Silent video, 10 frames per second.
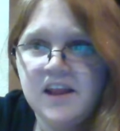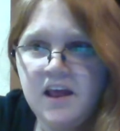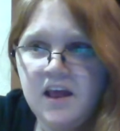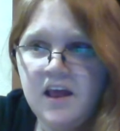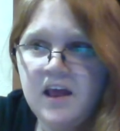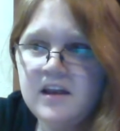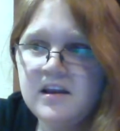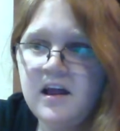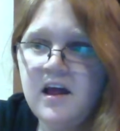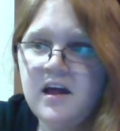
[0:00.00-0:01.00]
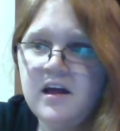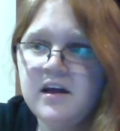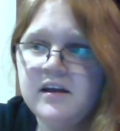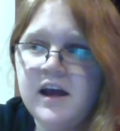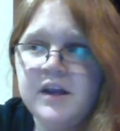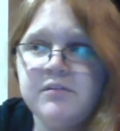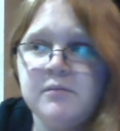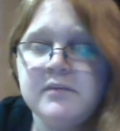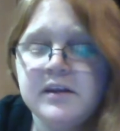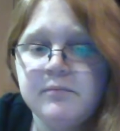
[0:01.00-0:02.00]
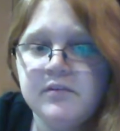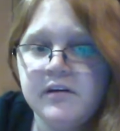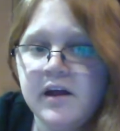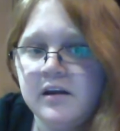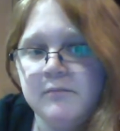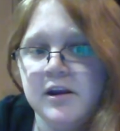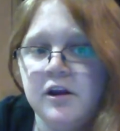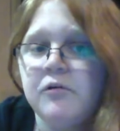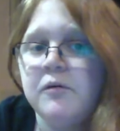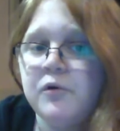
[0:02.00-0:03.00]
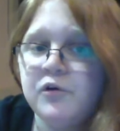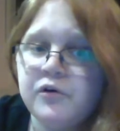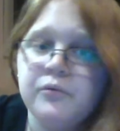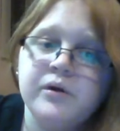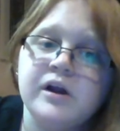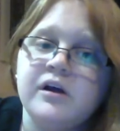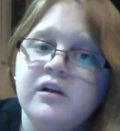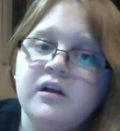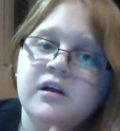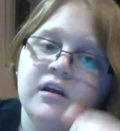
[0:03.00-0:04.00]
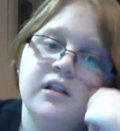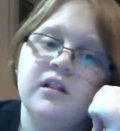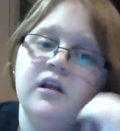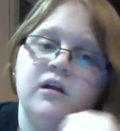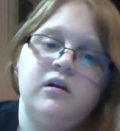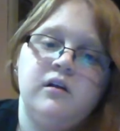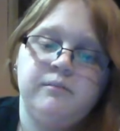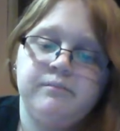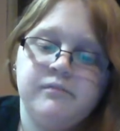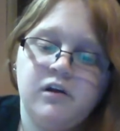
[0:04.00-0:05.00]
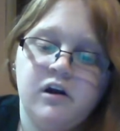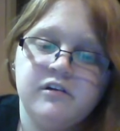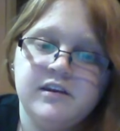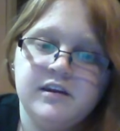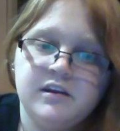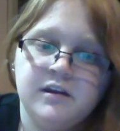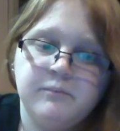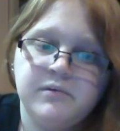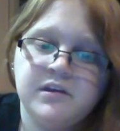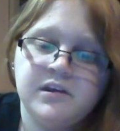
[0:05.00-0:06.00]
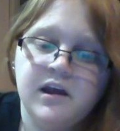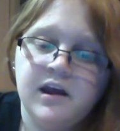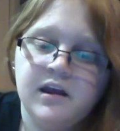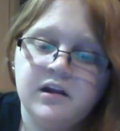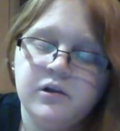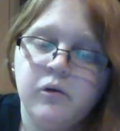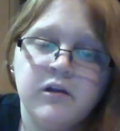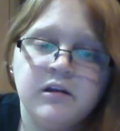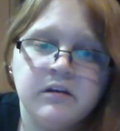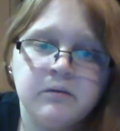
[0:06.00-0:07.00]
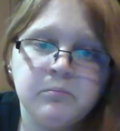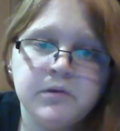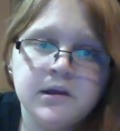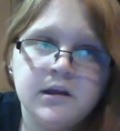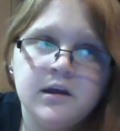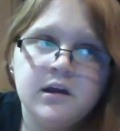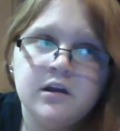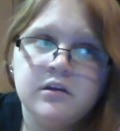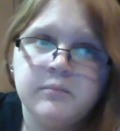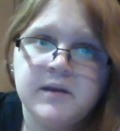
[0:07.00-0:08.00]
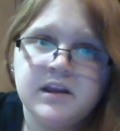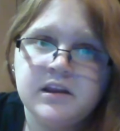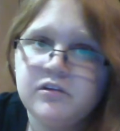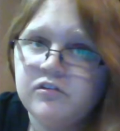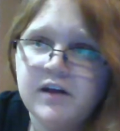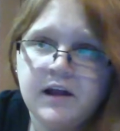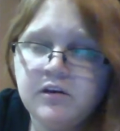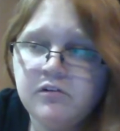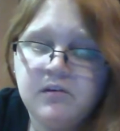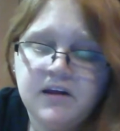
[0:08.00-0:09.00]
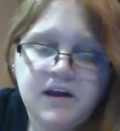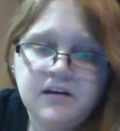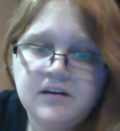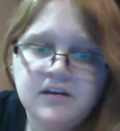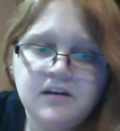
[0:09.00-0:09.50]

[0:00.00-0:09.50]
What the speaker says: and kind of some tips on how to make your reborn look real, the car seat tips and clothing tips. So basically just kind of do that.